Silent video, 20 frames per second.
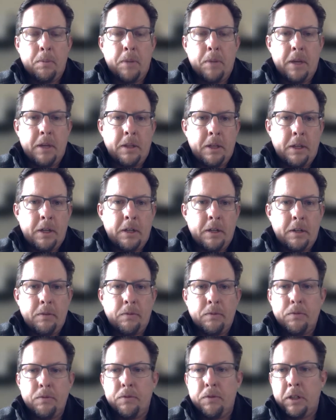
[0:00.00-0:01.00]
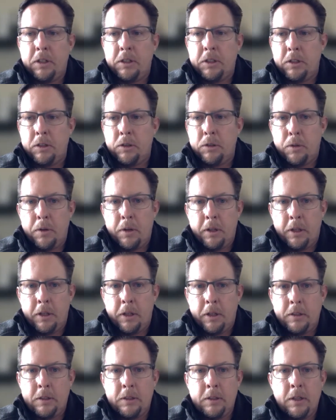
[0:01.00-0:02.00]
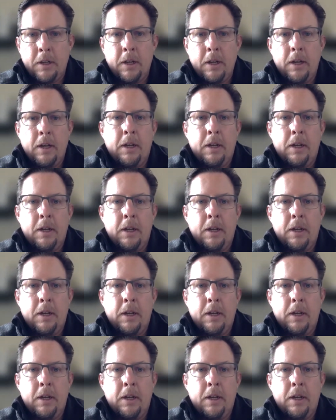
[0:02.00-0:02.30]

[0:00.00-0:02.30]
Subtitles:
bathing and flushing toilets.